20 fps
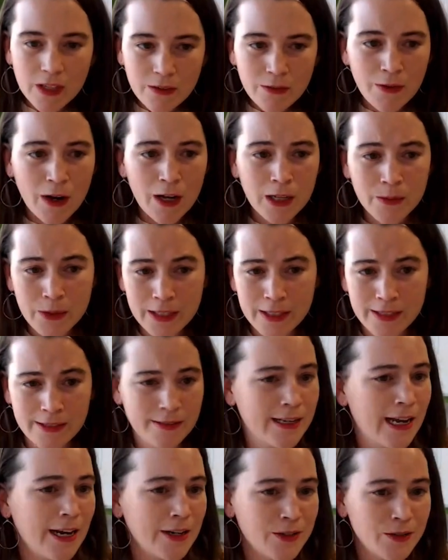following this
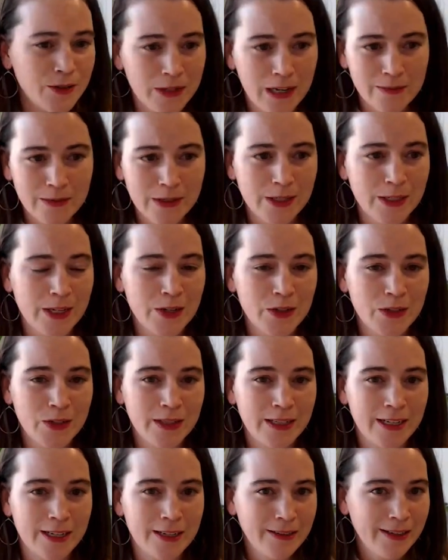national conversation
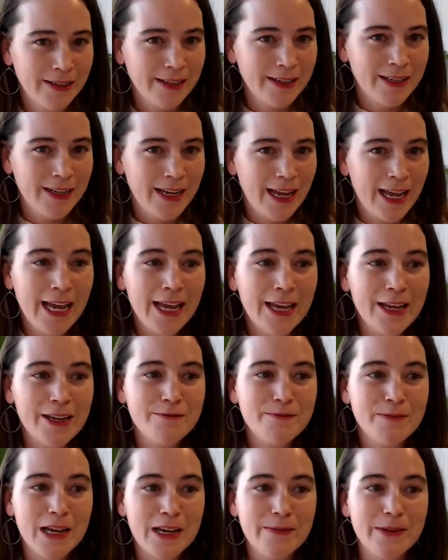that,
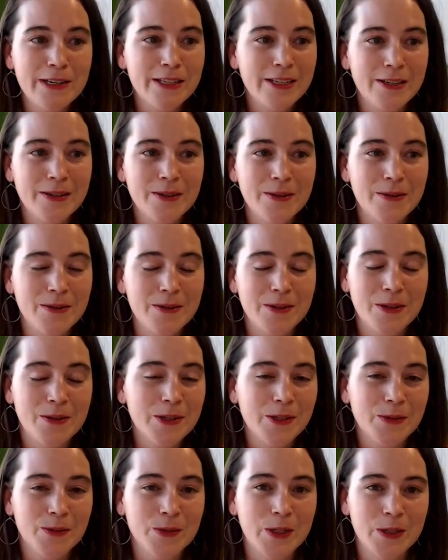hey, maybe the
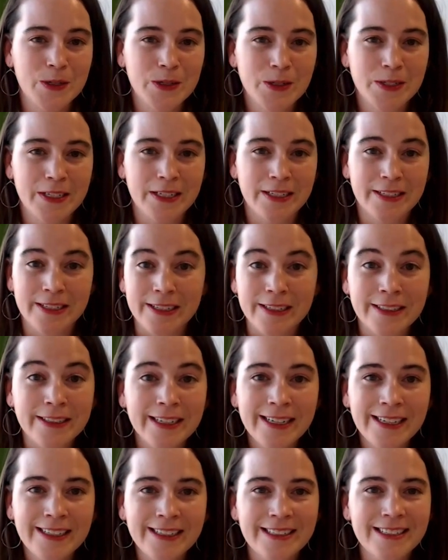U.S. workers need sick
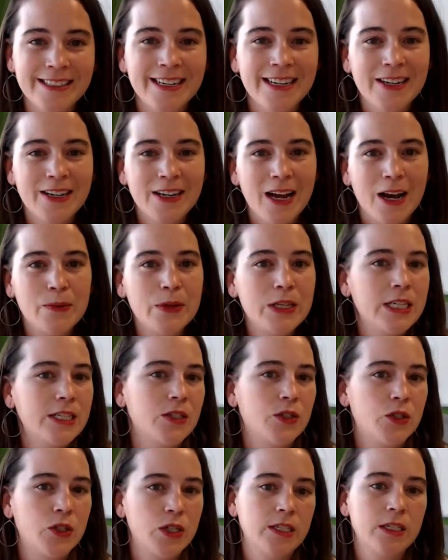days. I mean, this
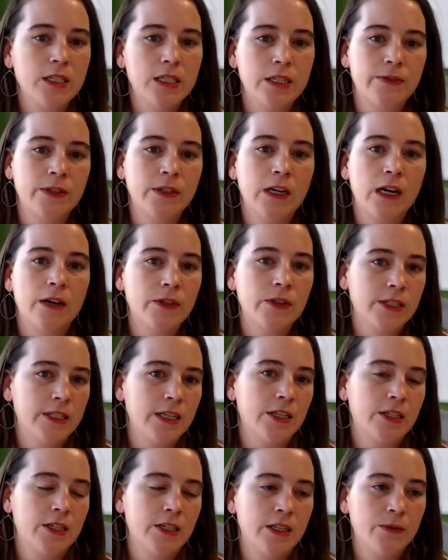is just a different
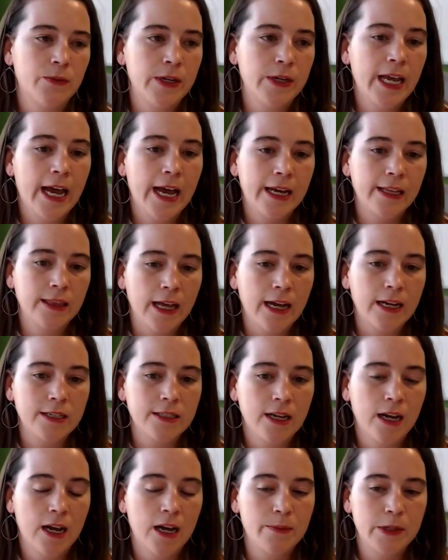conversation than we had last
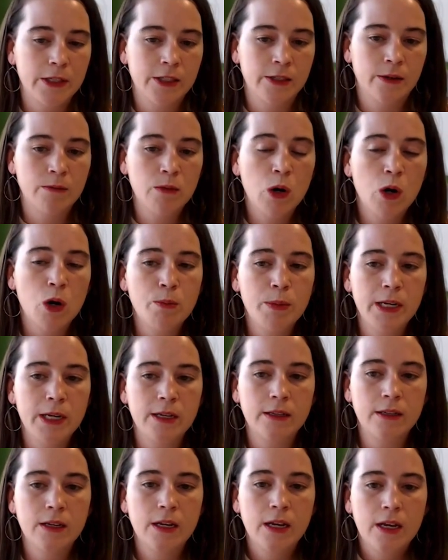time. And so I'm
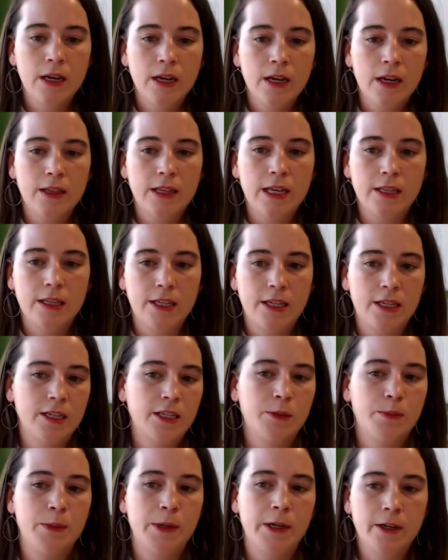hoping that the
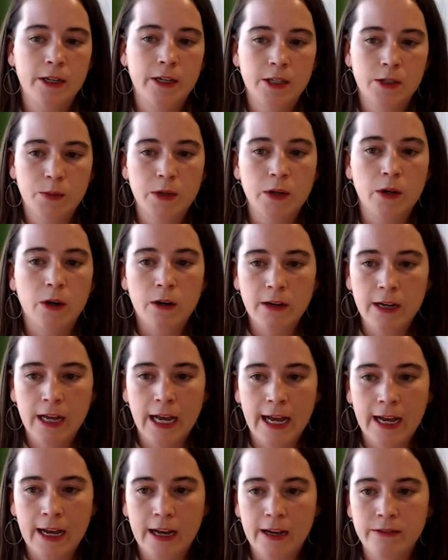experience we all
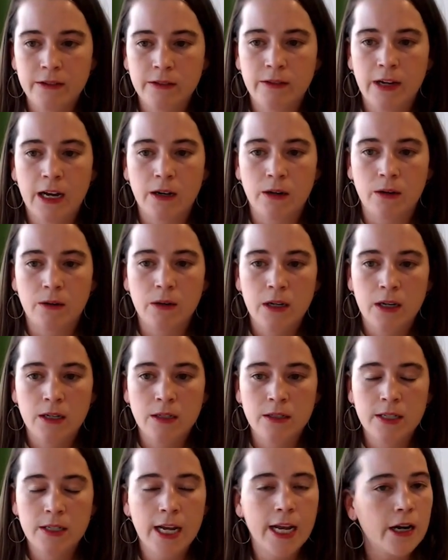have of how
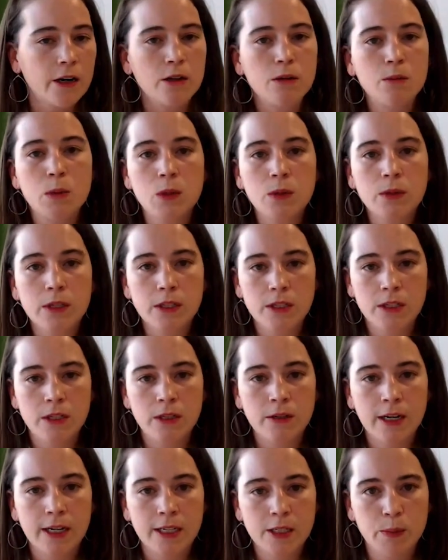terrible this
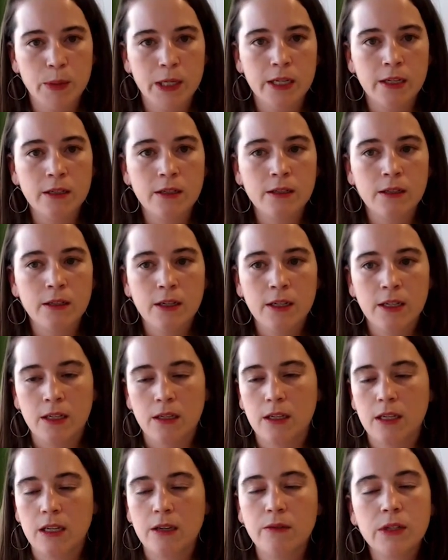year has been,
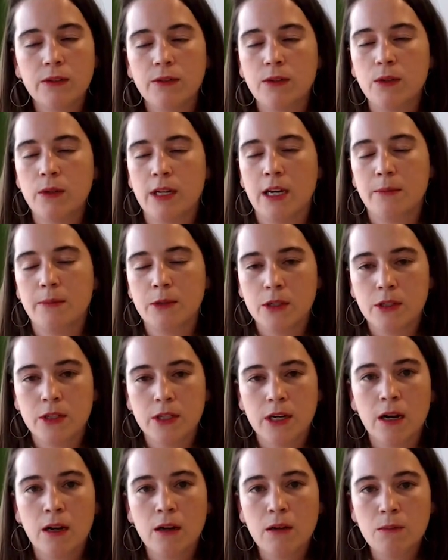even if you kept your
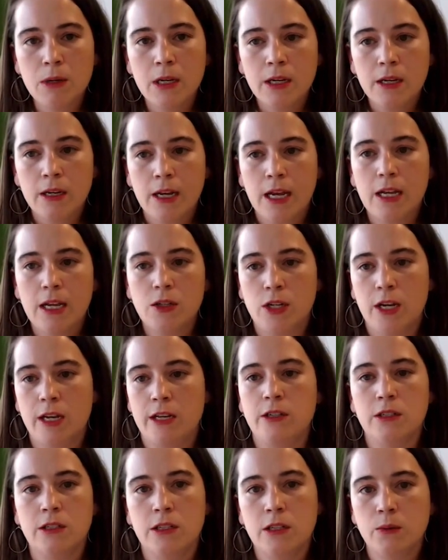job, it
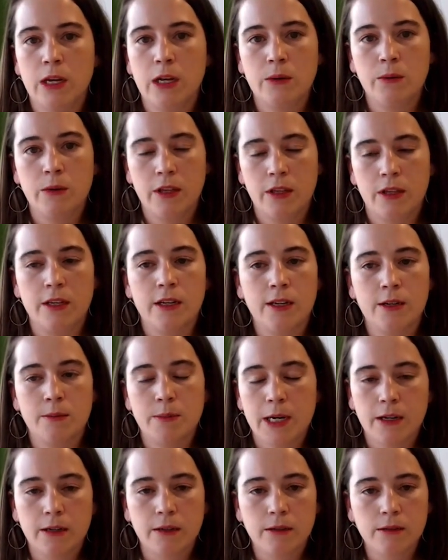changes the way we think
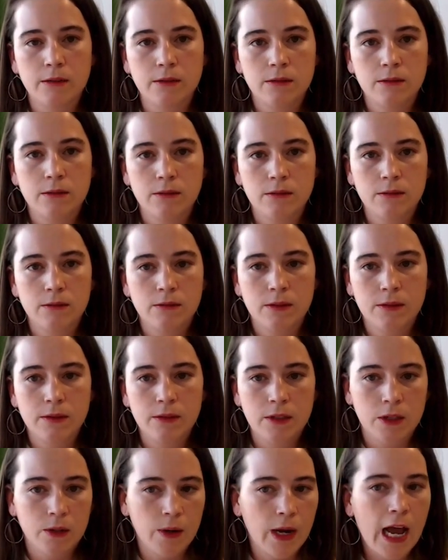about,
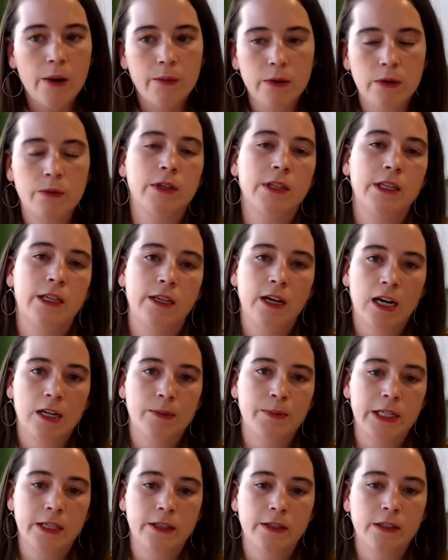how we want the
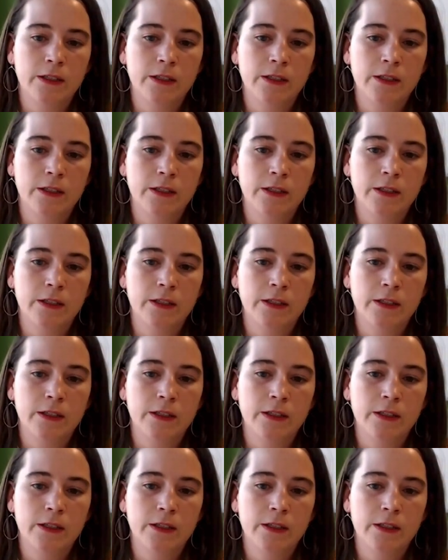economy to